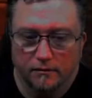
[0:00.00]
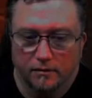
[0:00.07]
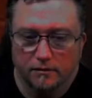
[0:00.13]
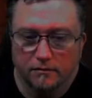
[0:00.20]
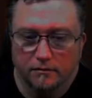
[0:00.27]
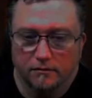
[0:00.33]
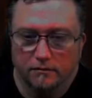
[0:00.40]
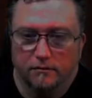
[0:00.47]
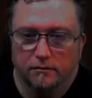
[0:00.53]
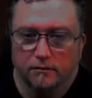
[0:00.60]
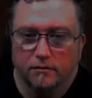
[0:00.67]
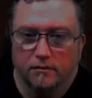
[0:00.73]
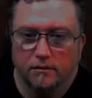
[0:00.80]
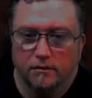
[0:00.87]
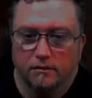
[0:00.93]
oh,
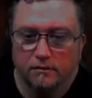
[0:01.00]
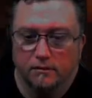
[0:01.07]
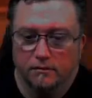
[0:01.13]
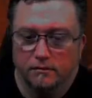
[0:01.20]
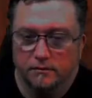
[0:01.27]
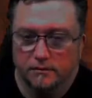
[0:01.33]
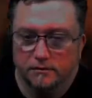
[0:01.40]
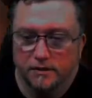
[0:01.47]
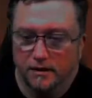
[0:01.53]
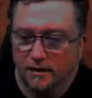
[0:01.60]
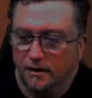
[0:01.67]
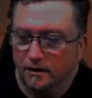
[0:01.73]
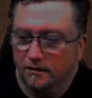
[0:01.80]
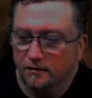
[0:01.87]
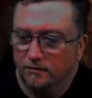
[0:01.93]
whoa, what the
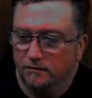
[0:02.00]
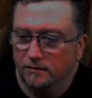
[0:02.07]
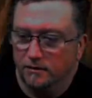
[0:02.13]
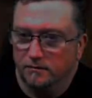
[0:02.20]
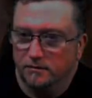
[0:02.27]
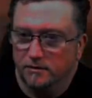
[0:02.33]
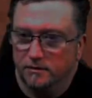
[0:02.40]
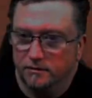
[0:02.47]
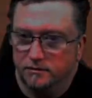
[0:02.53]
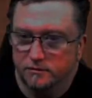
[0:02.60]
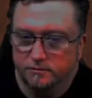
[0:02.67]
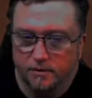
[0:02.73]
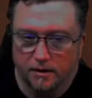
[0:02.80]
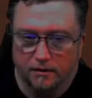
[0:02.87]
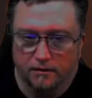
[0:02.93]
heck? Ooh, a little
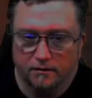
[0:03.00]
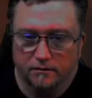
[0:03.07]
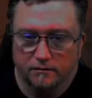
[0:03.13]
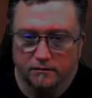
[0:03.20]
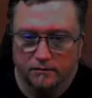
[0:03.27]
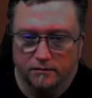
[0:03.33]
spider.